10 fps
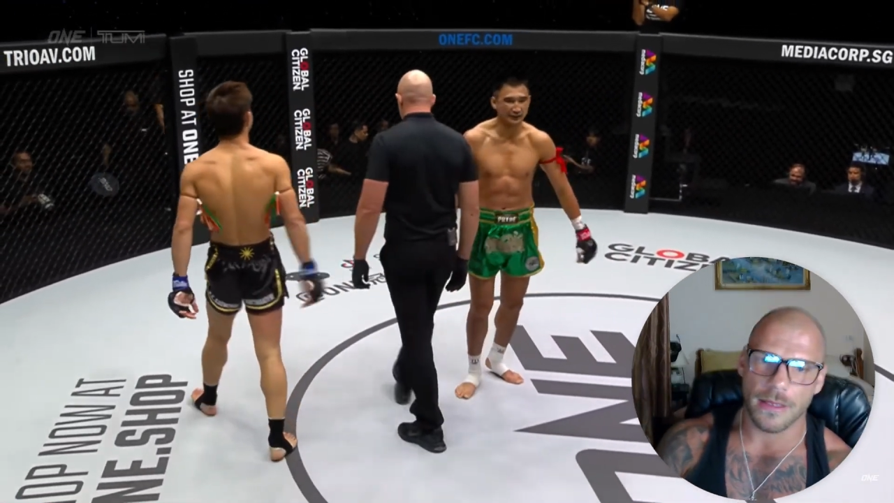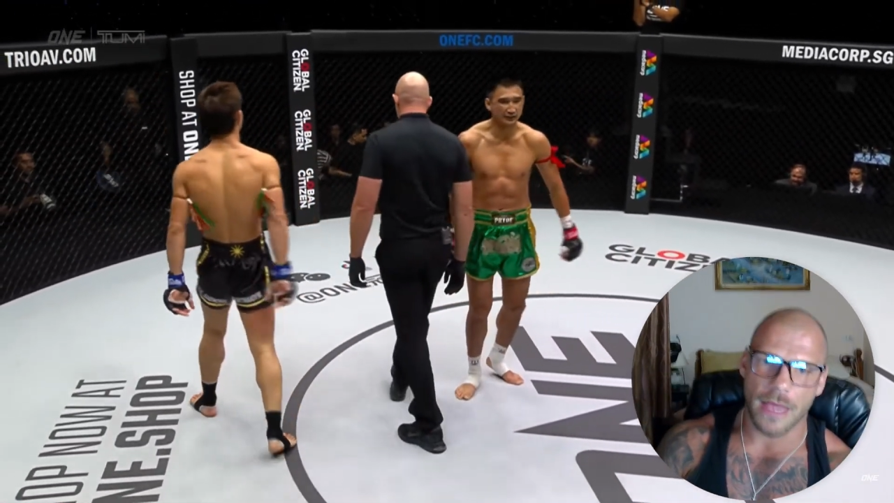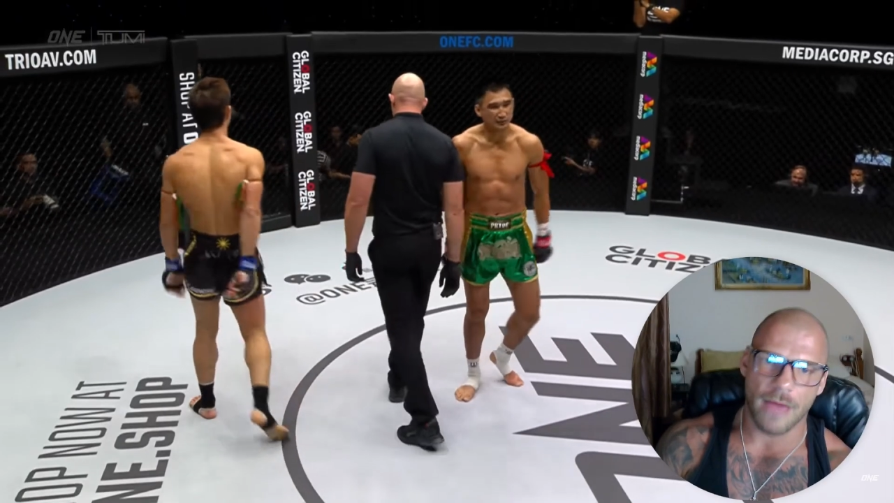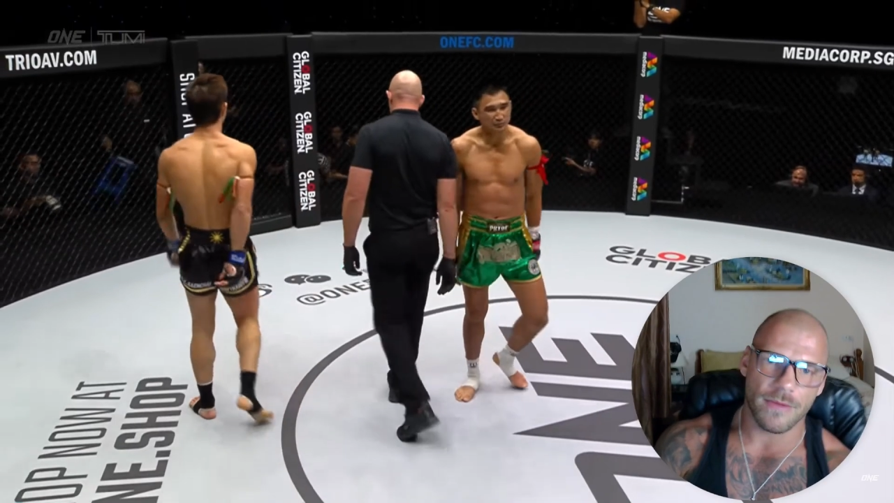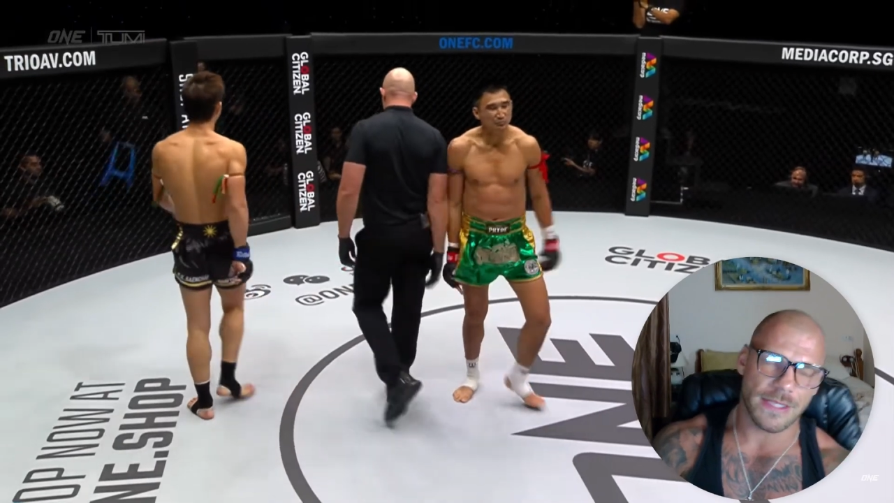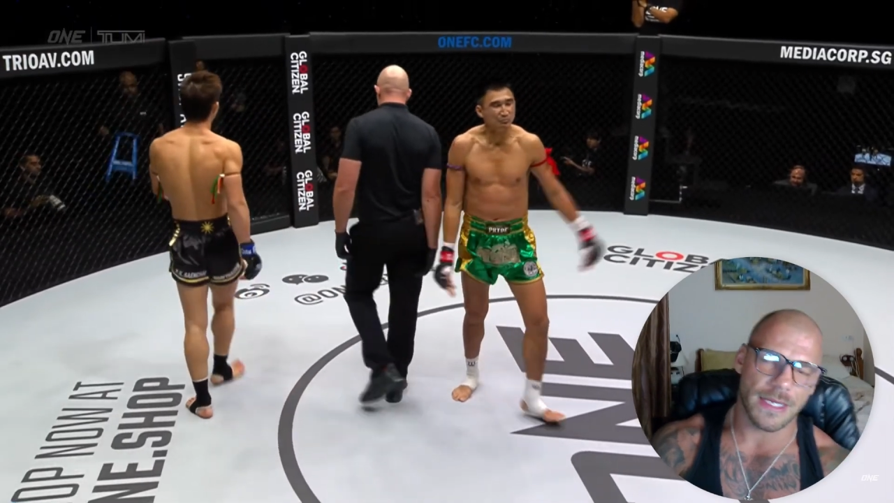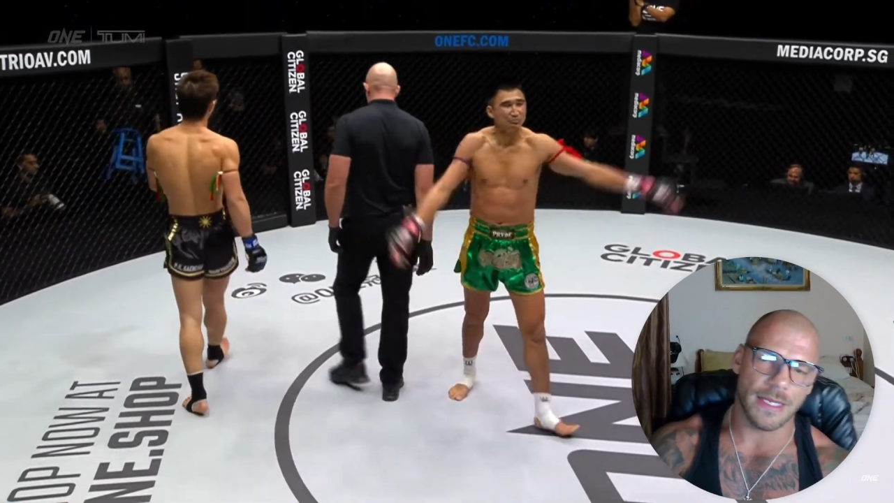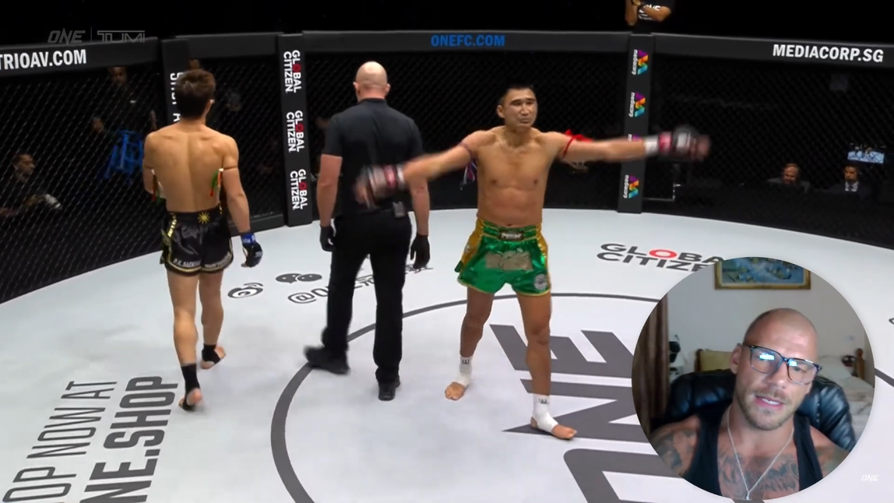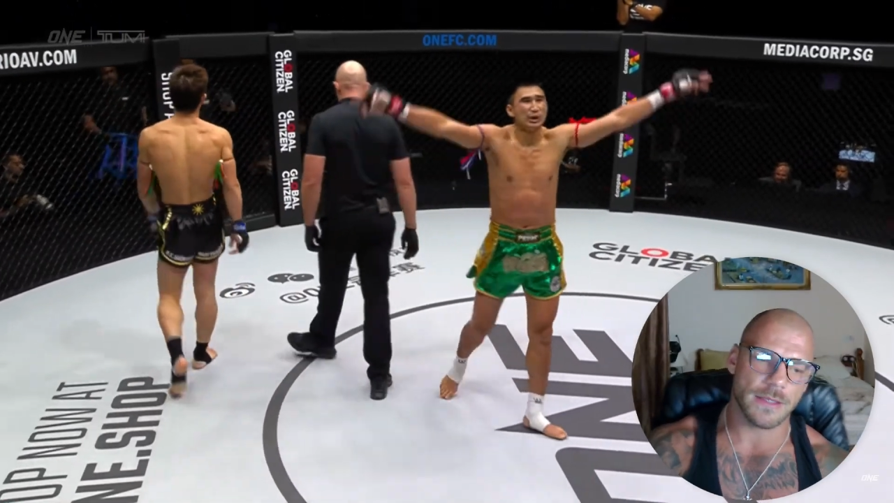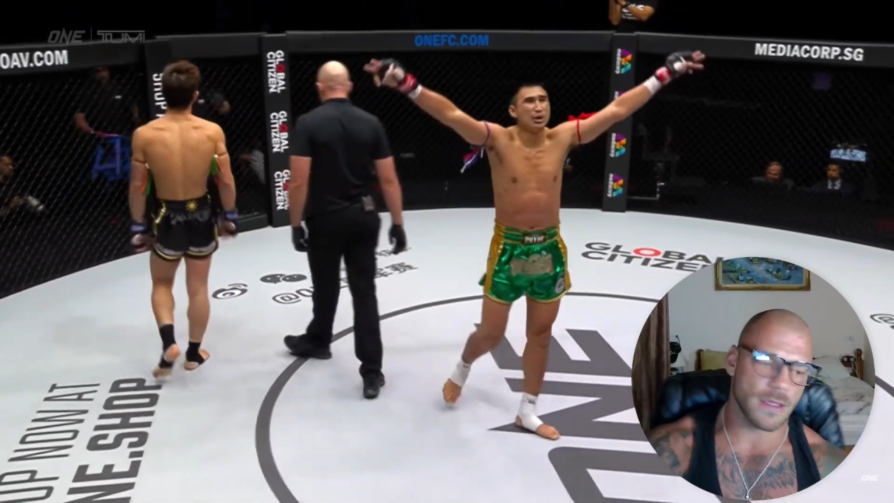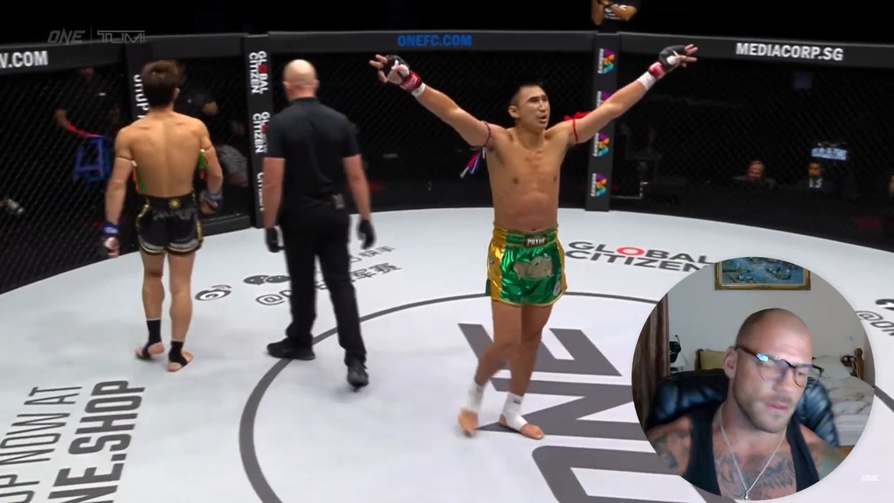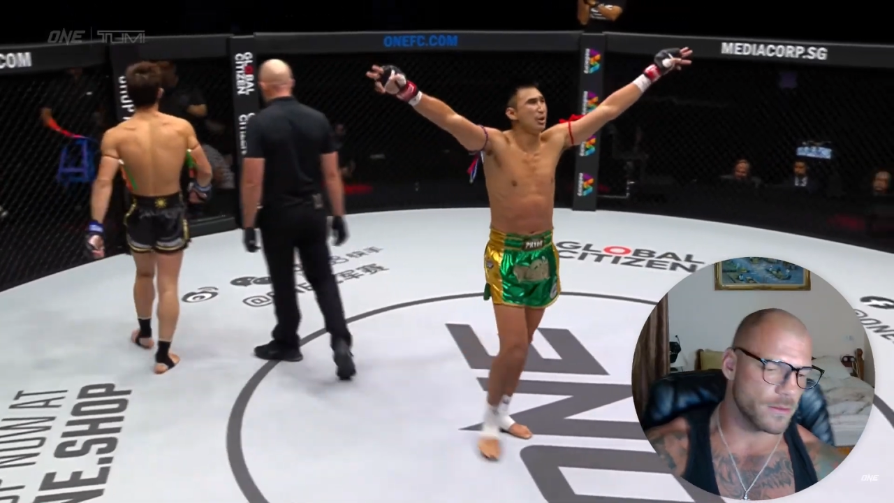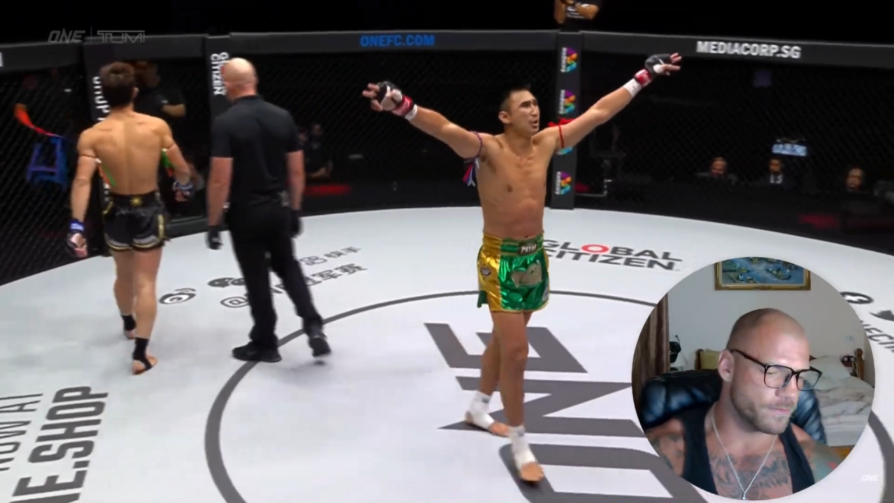I haven't seen it, so...